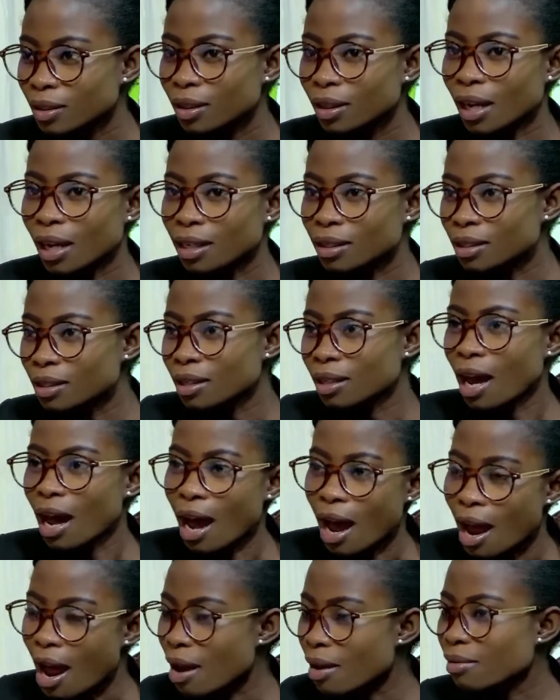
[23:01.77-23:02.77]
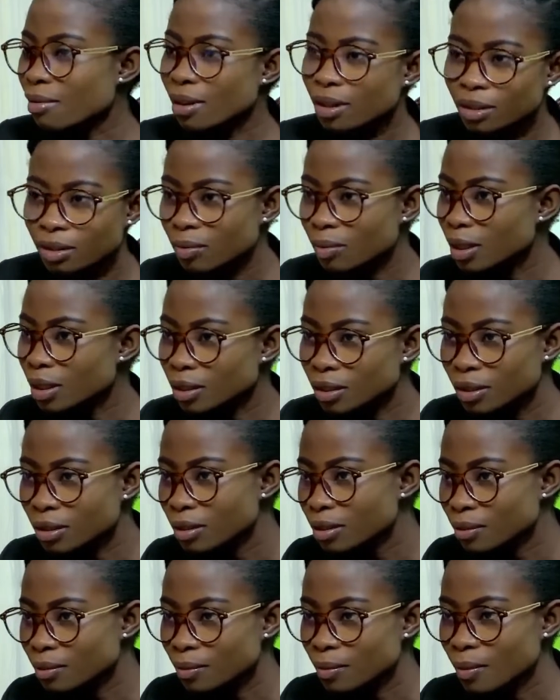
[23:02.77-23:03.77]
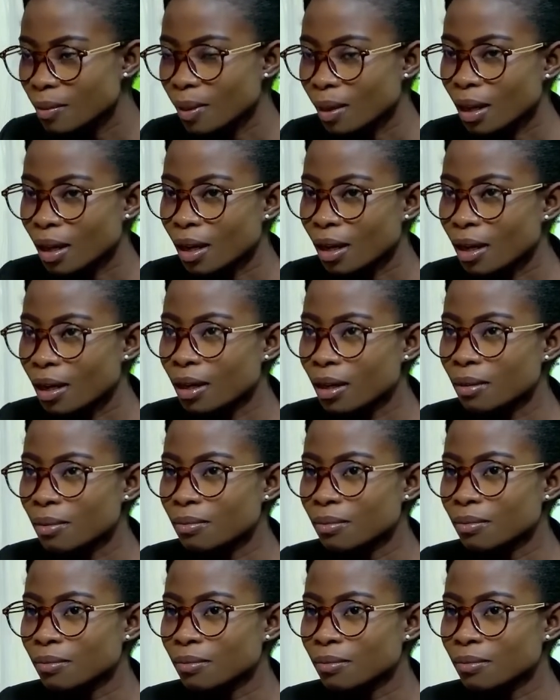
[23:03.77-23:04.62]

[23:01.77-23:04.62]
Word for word: as in our arrangement. Uh,